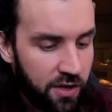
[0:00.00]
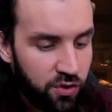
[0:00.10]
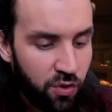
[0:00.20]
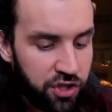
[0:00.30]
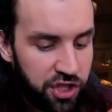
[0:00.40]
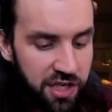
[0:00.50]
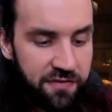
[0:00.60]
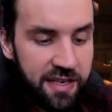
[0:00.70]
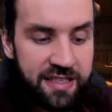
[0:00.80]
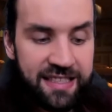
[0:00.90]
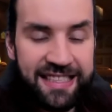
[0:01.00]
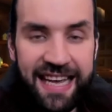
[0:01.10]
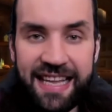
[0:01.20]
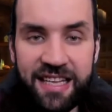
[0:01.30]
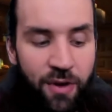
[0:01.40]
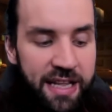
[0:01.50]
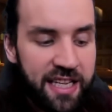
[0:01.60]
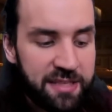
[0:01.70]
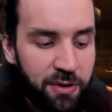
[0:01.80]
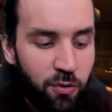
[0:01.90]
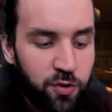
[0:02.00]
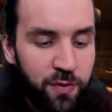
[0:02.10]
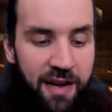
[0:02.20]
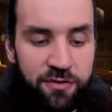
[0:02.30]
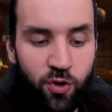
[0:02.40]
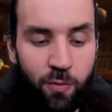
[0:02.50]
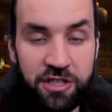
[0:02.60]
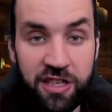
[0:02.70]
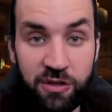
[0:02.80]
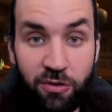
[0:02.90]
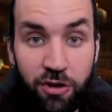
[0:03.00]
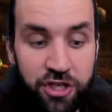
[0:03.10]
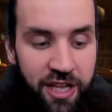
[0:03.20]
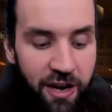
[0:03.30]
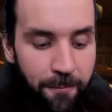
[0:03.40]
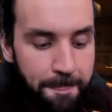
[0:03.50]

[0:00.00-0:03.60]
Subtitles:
to achieve insane greatness because we have so much technology now.